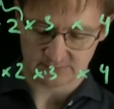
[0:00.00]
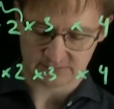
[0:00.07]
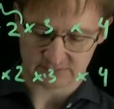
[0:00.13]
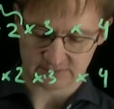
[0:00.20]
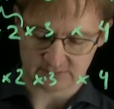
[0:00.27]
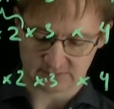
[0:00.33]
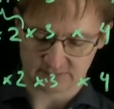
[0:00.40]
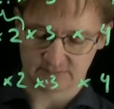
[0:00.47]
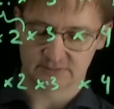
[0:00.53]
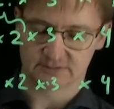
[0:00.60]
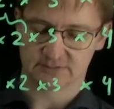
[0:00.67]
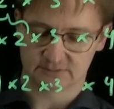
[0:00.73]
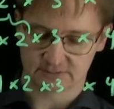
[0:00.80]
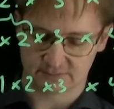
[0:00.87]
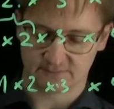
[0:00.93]
But
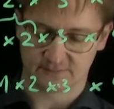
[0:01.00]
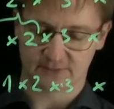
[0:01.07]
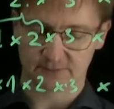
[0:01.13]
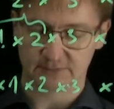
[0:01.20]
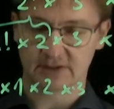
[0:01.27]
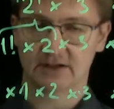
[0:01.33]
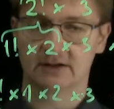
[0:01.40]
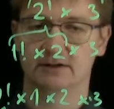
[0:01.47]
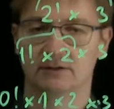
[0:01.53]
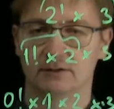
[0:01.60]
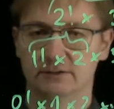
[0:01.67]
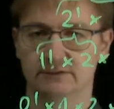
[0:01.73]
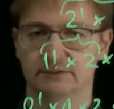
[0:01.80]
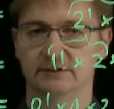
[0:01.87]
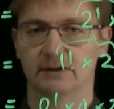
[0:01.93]
from there
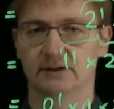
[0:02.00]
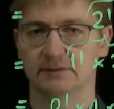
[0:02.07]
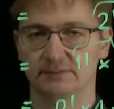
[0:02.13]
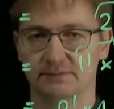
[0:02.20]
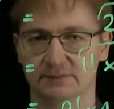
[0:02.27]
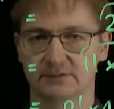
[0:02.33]
on the